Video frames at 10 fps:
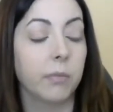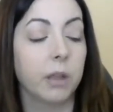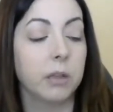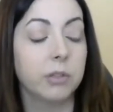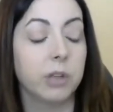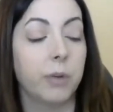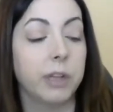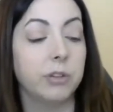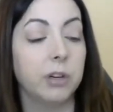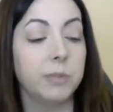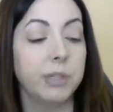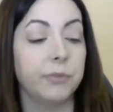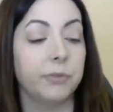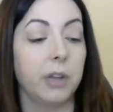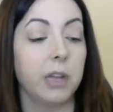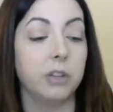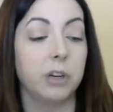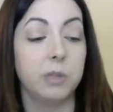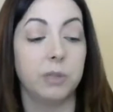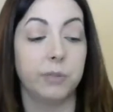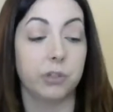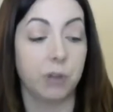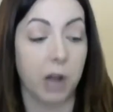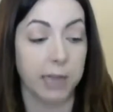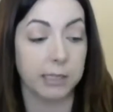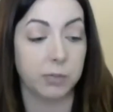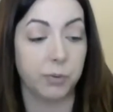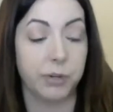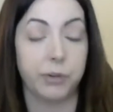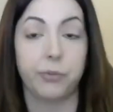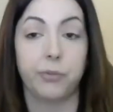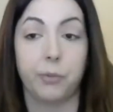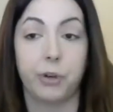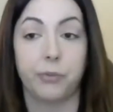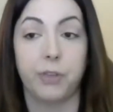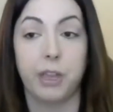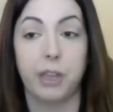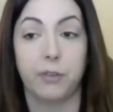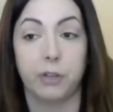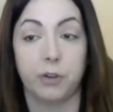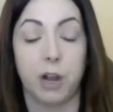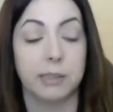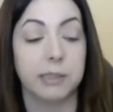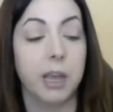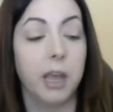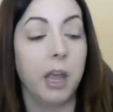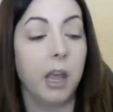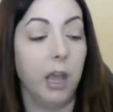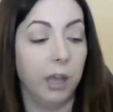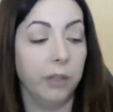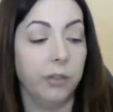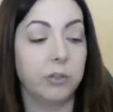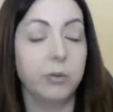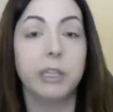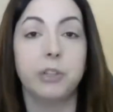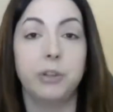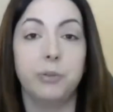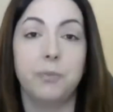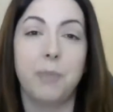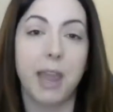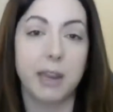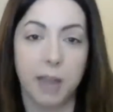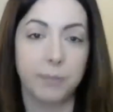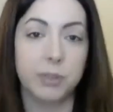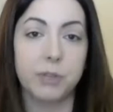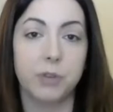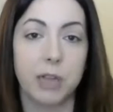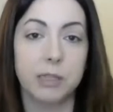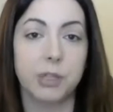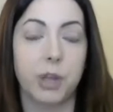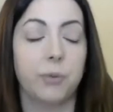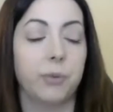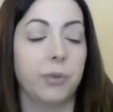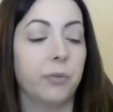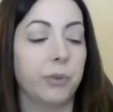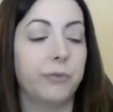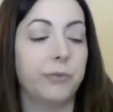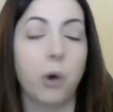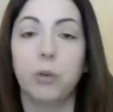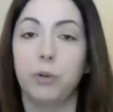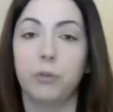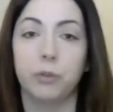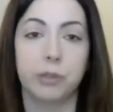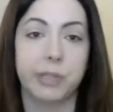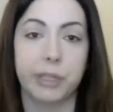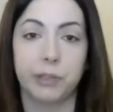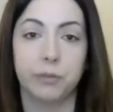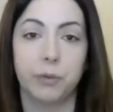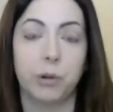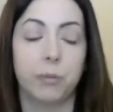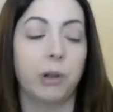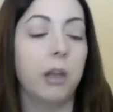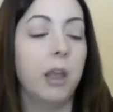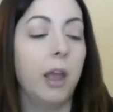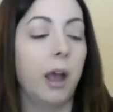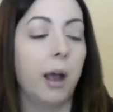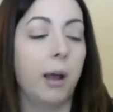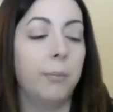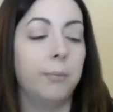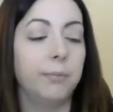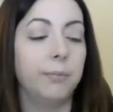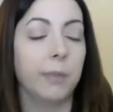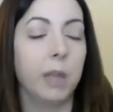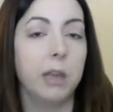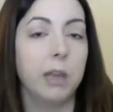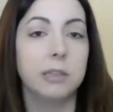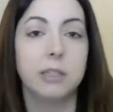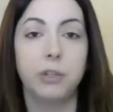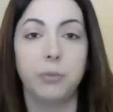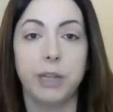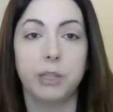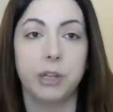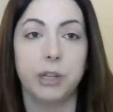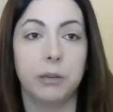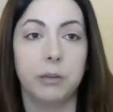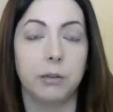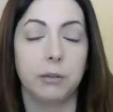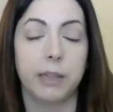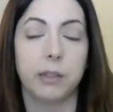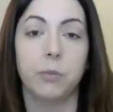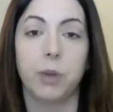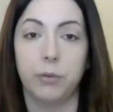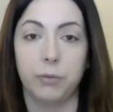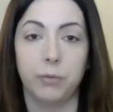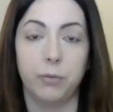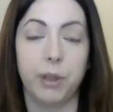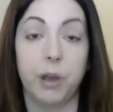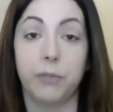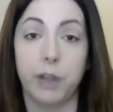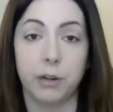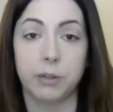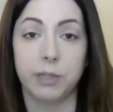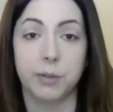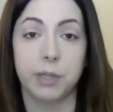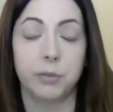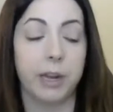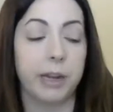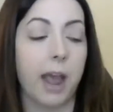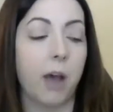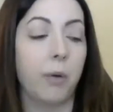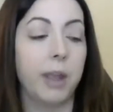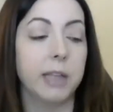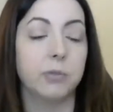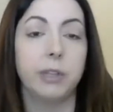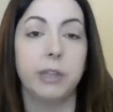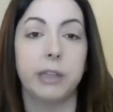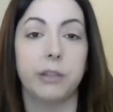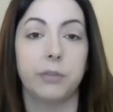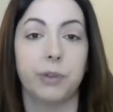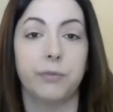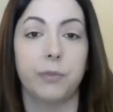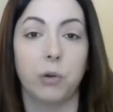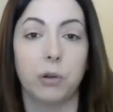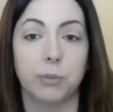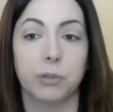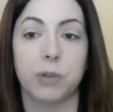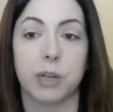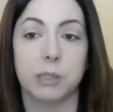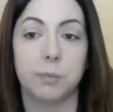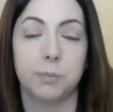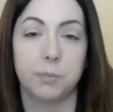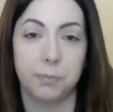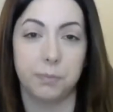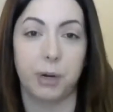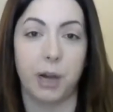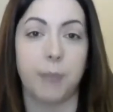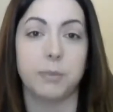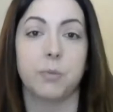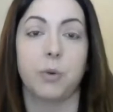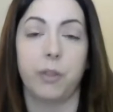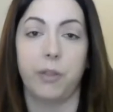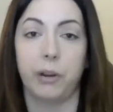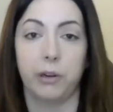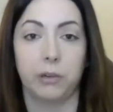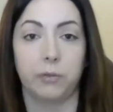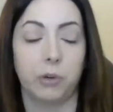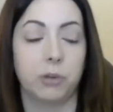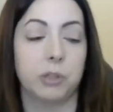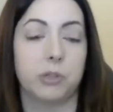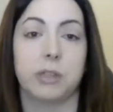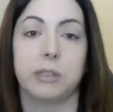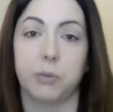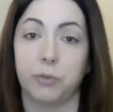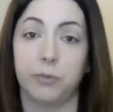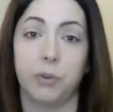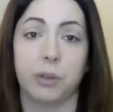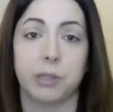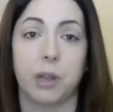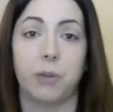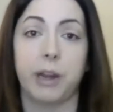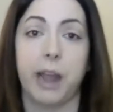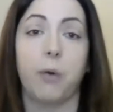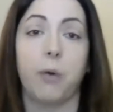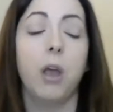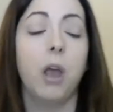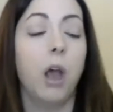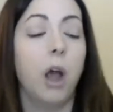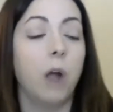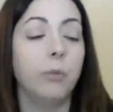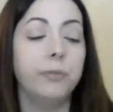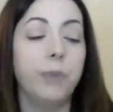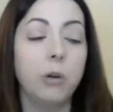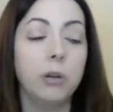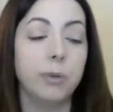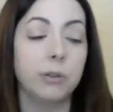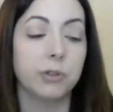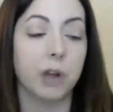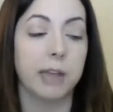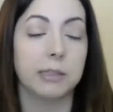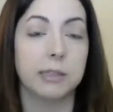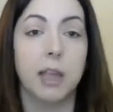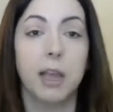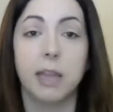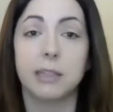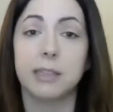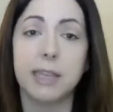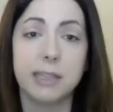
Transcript: So in terms of a trust, when you're thinking of a trust, there's really two main types of trust. So revocable versus irrevocable. In a situation like the one we all find ourselves in right now, it's really the revocable trust, perhaps more than the irrevocable trust, that we're focused on right now. A revocable trust, it's easy